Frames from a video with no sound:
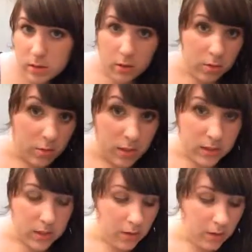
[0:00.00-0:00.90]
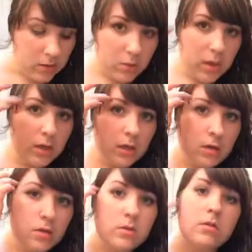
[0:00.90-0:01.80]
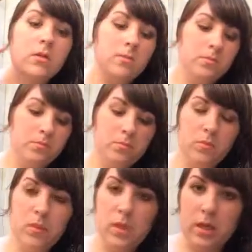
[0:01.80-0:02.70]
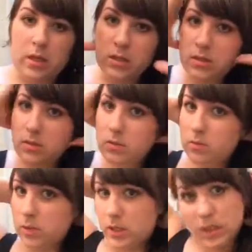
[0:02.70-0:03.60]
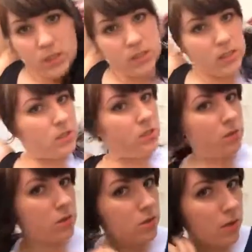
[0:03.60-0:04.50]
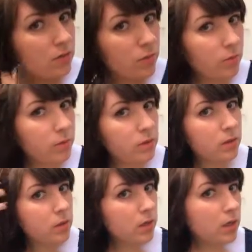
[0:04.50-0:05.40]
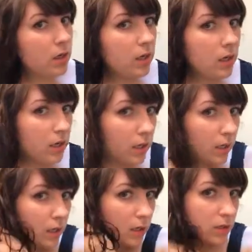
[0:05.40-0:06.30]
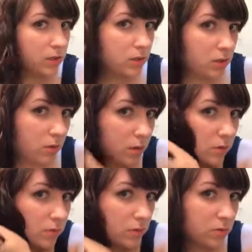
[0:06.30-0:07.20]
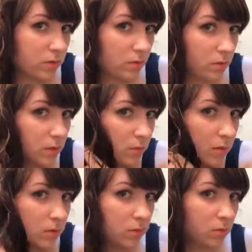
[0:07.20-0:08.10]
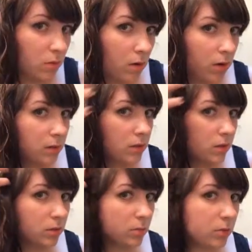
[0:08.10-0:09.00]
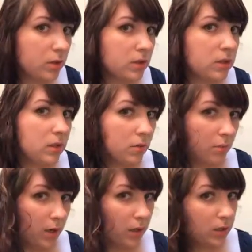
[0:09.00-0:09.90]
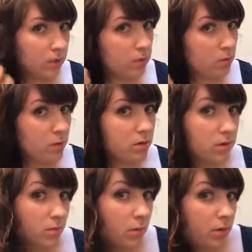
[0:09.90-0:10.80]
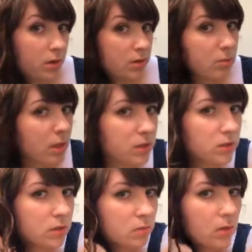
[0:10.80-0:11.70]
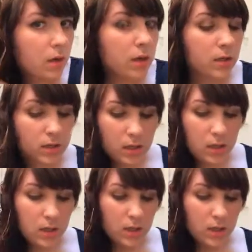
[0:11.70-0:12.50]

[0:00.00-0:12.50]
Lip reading: So that's how I do my curls. It's really easy, it's really straightforward, and you can diffuse them as much as you want. You can put in as little product as you want. You can put in as much as you want.